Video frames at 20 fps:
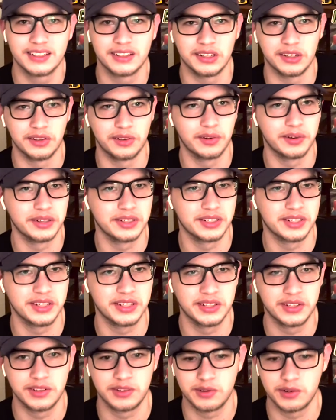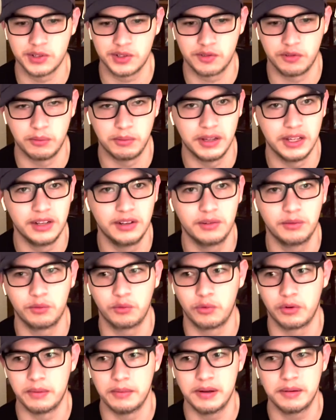Congratulations to Christopher Bell.
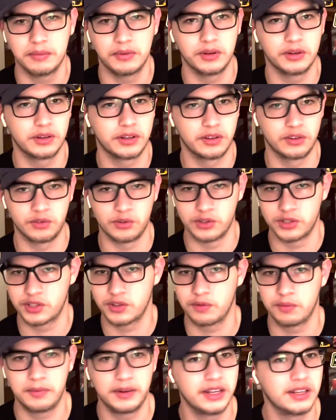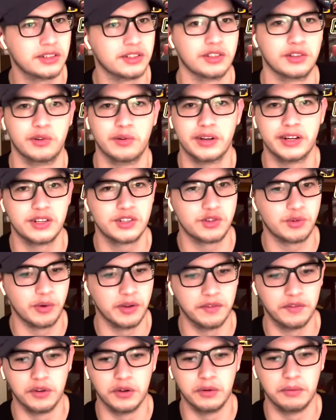Remember, Christopher Bell is a
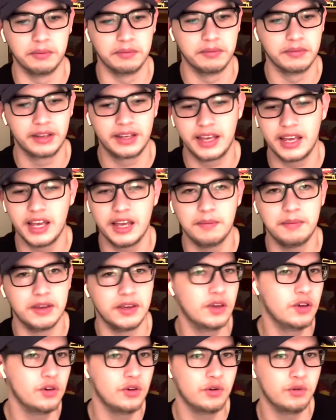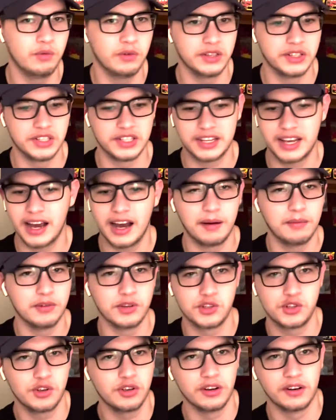graduate from KBU, which is Kyle
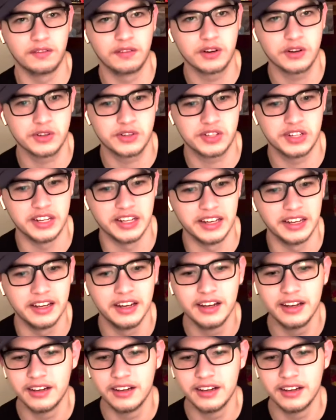Busch University.